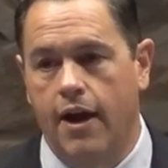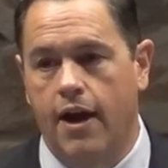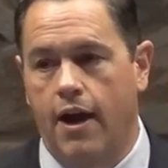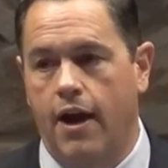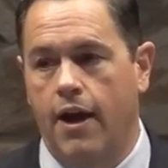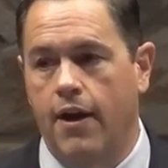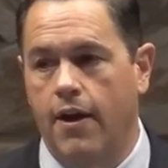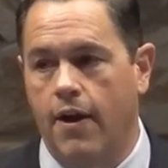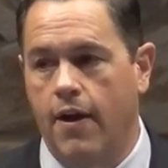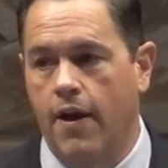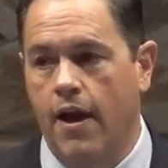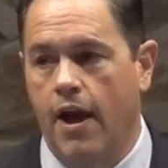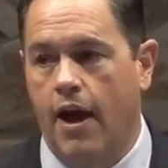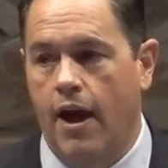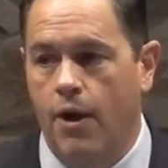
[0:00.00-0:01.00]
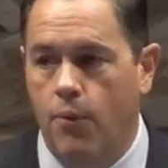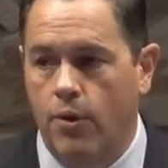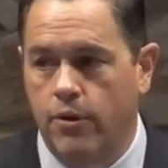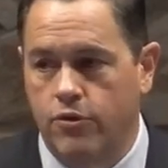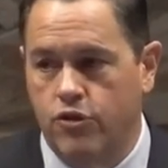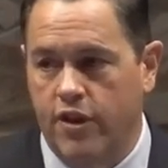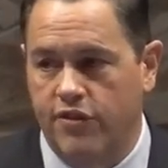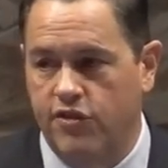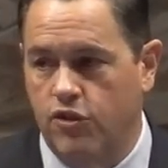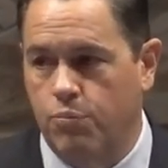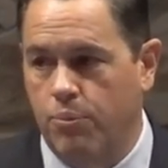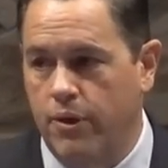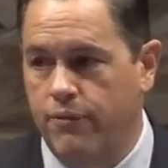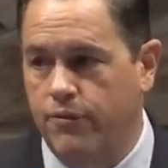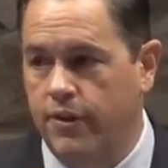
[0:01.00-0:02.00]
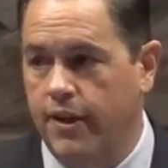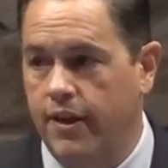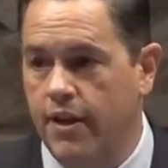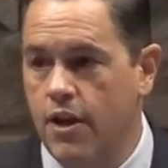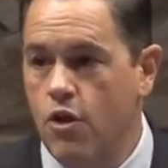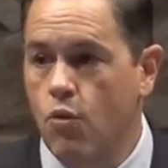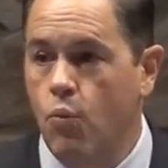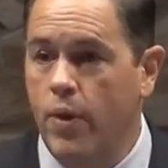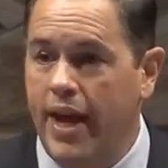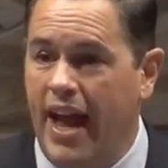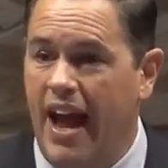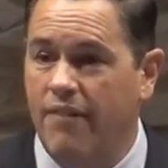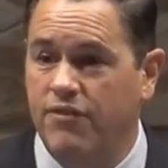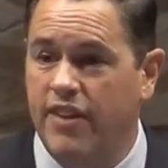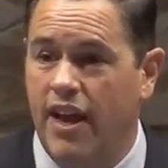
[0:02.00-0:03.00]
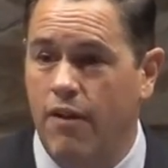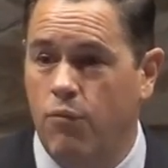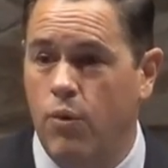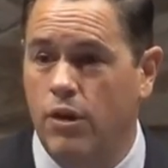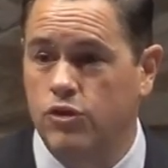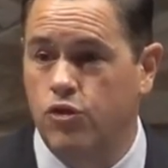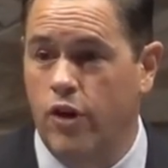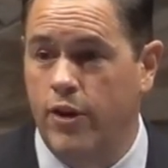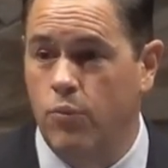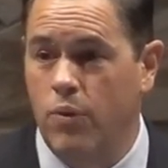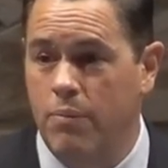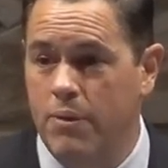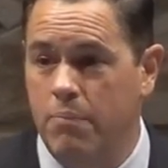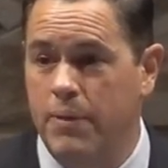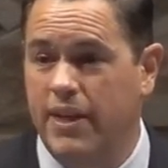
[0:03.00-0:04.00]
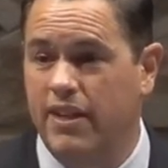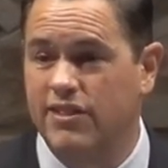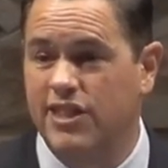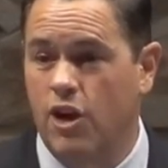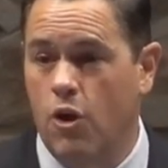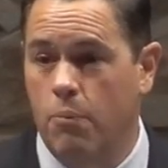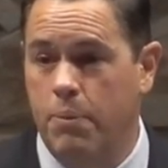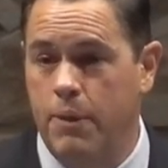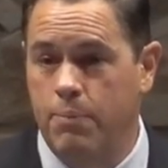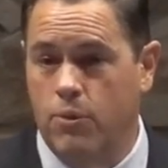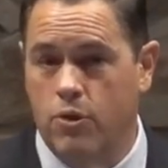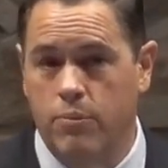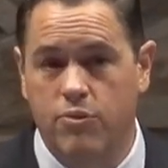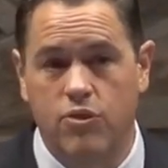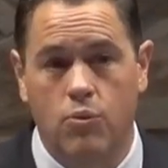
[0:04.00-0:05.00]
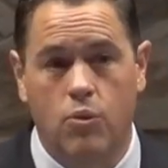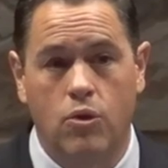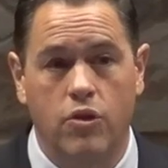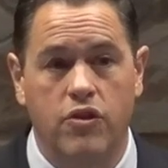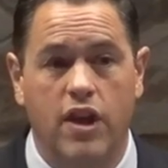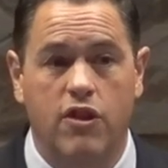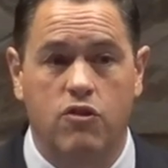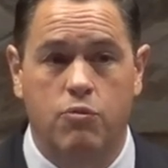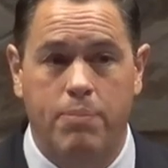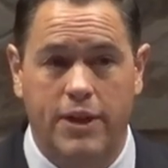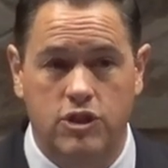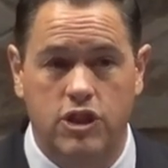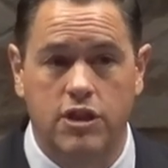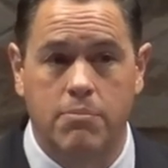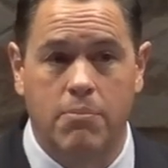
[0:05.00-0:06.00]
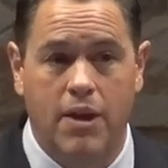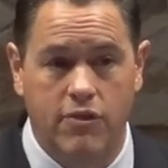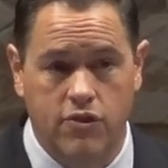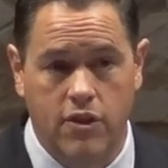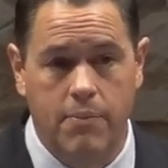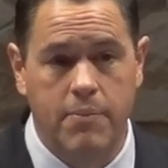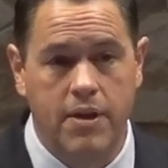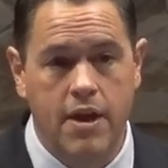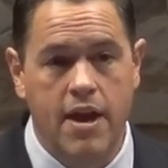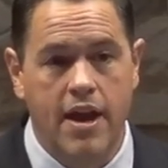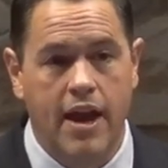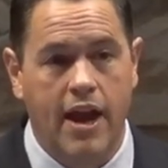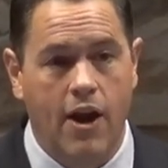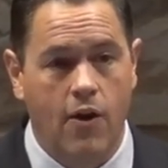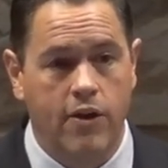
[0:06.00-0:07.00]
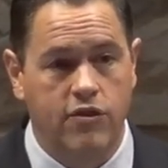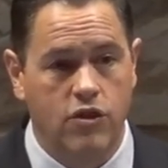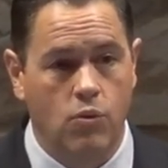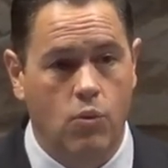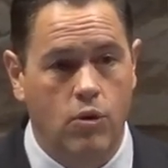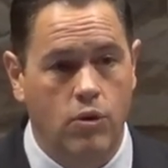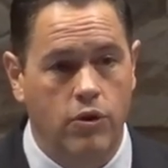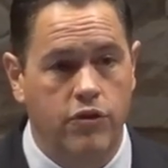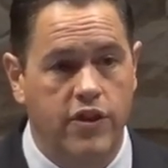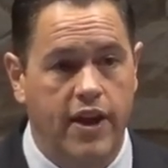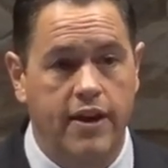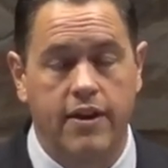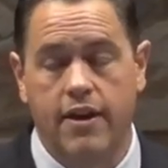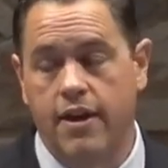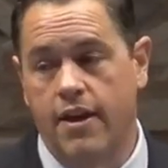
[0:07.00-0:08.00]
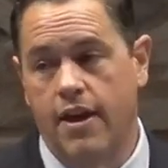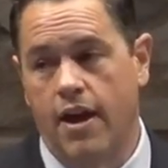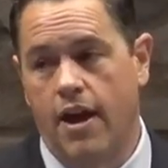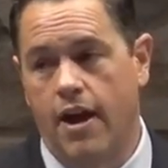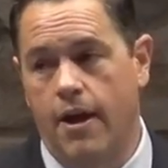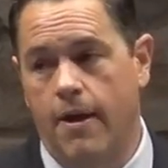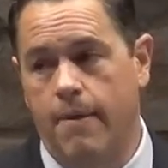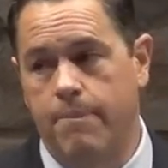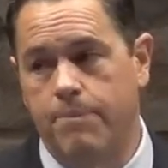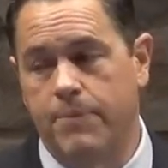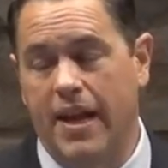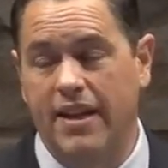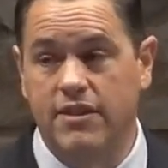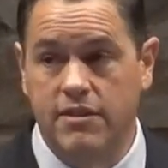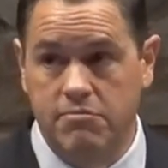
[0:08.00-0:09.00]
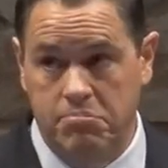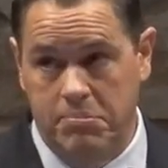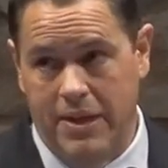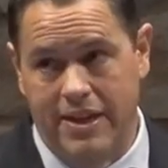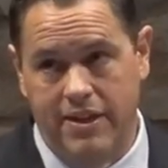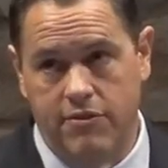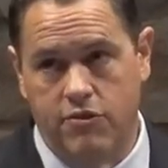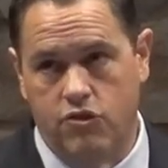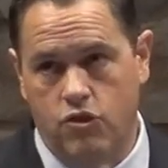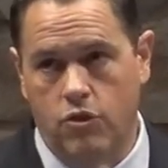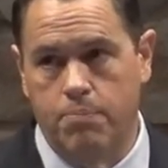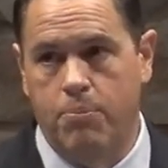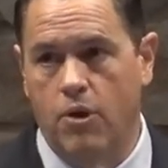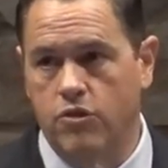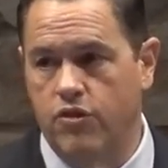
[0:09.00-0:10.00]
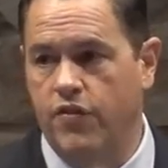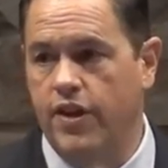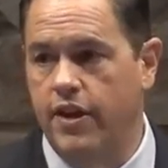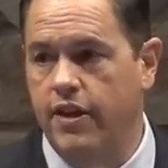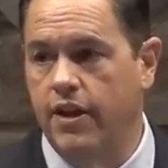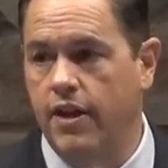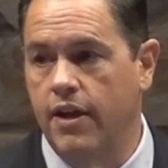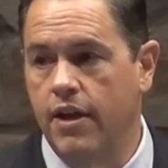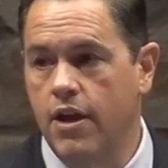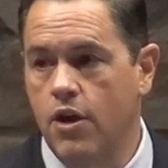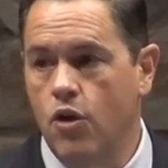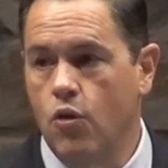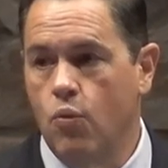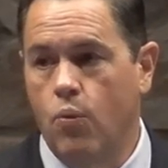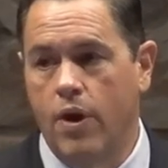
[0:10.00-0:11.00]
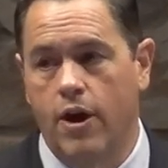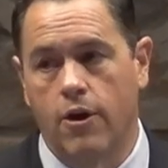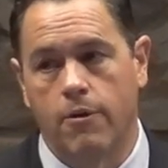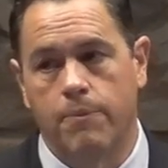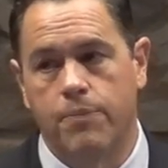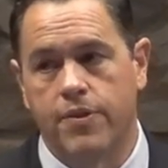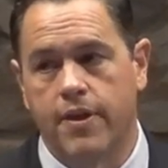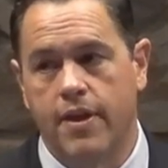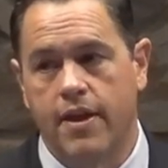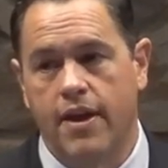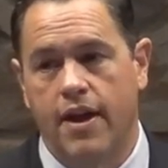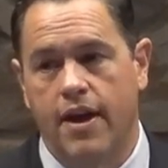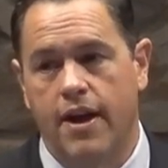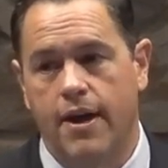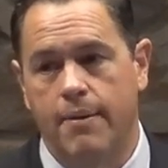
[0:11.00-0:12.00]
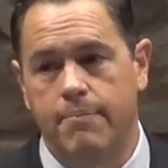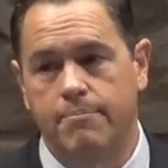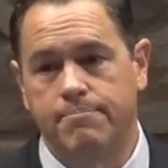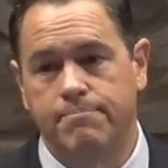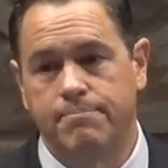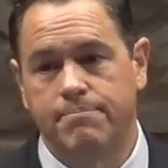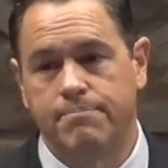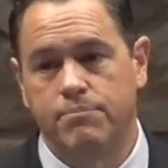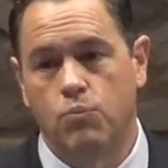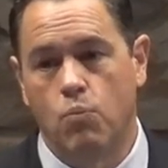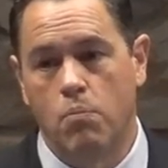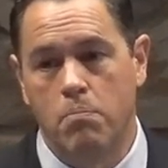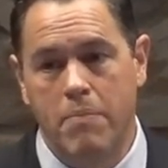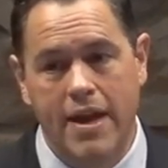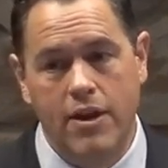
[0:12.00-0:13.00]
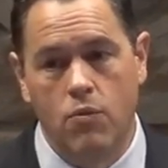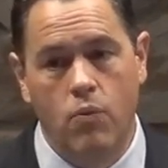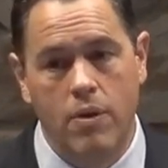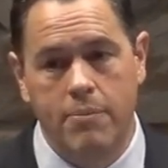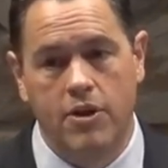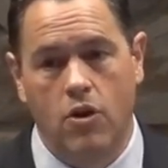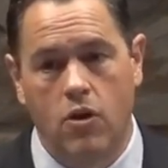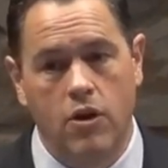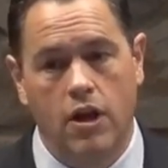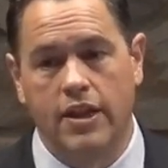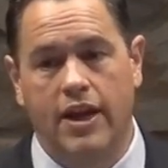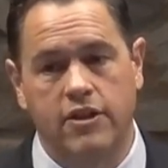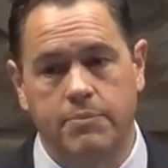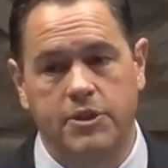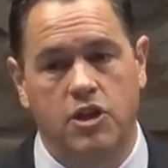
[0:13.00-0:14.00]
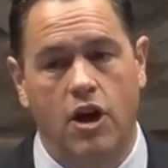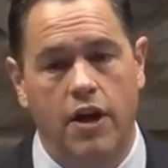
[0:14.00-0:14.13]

I want to address this briefly. We have to have well trained women because there are people groups in the world, especially in the Muslim areas of the world, that um, and in certain parts of India, where um, men and women aren't allowed to be taught in the same room